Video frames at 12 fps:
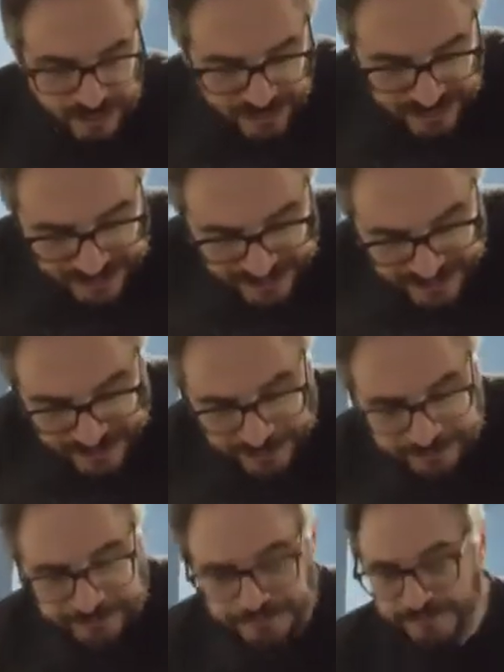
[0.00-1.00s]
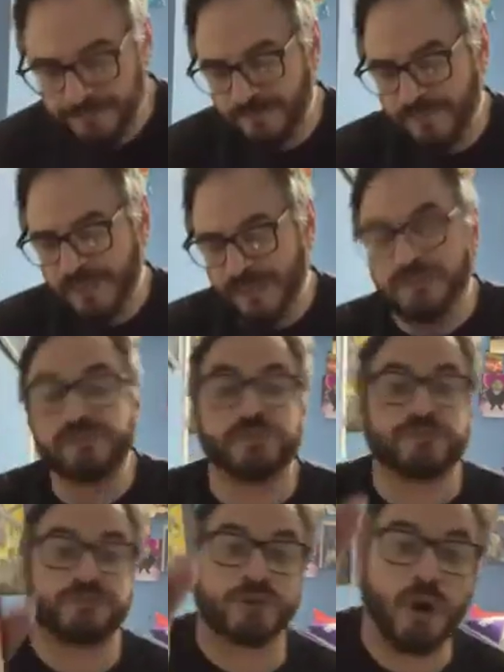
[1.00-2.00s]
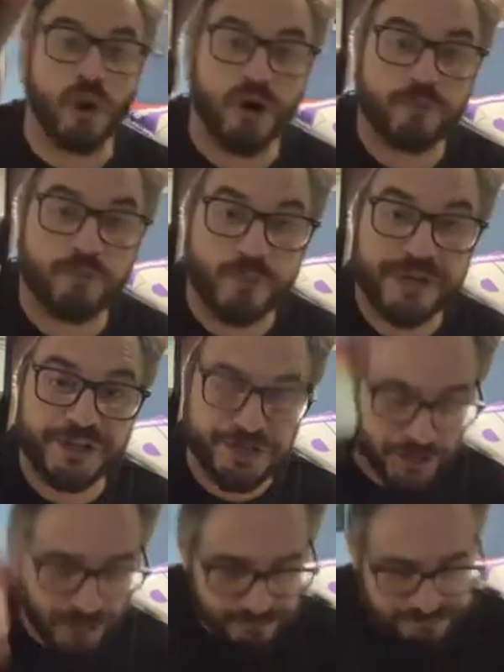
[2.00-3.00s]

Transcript: kind of game. Star Voyager.